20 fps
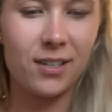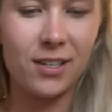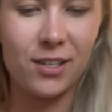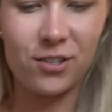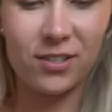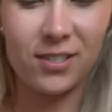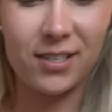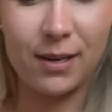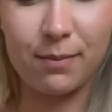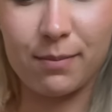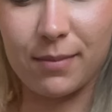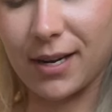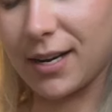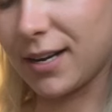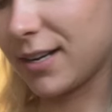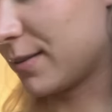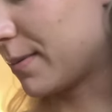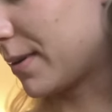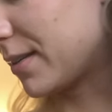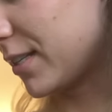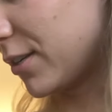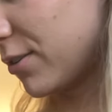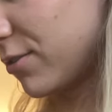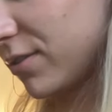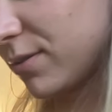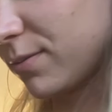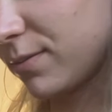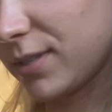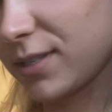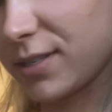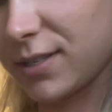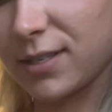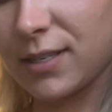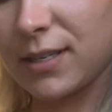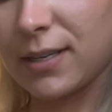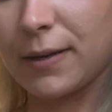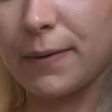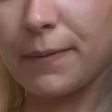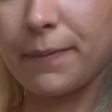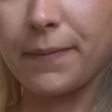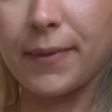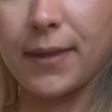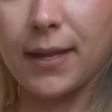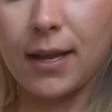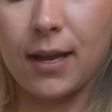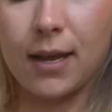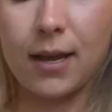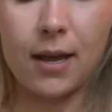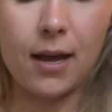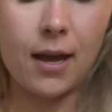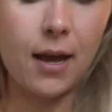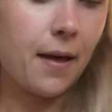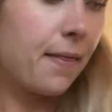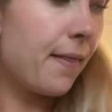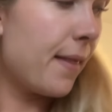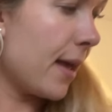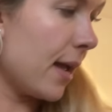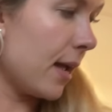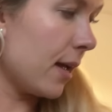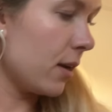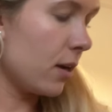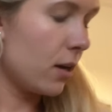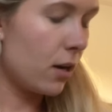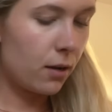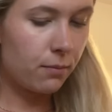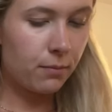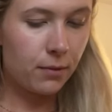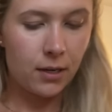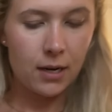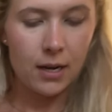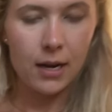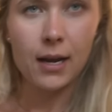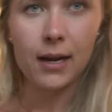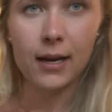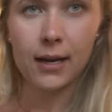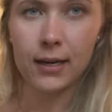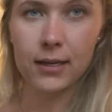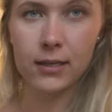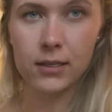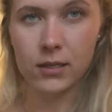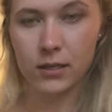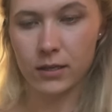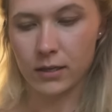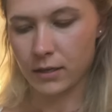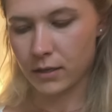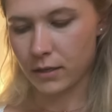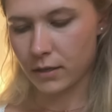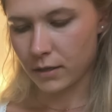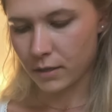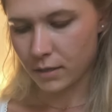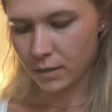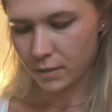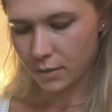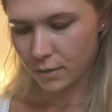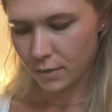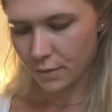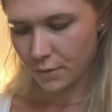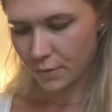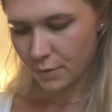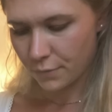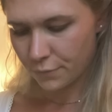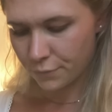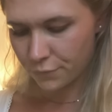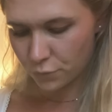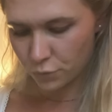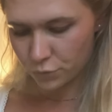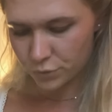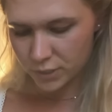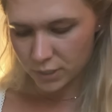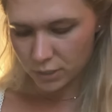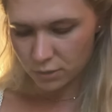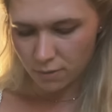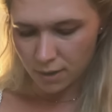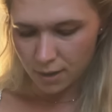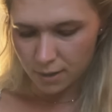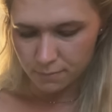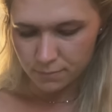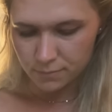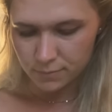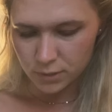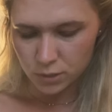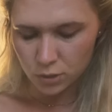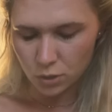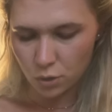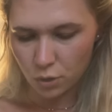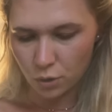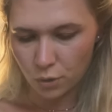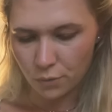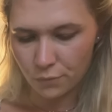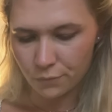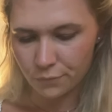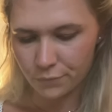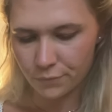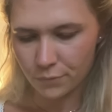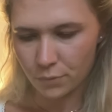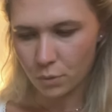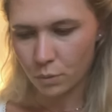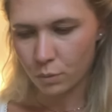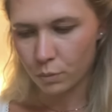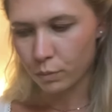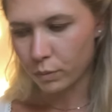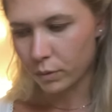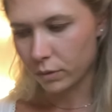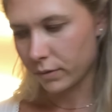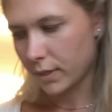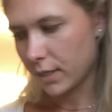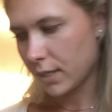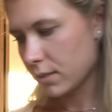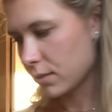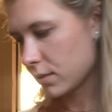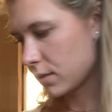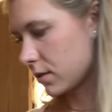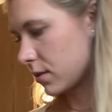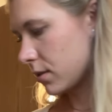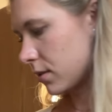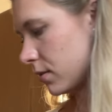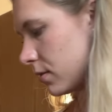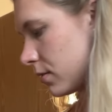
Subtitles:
It just hit me. It smells like Christmas. And then I'm going to add 40 grams of walnuts.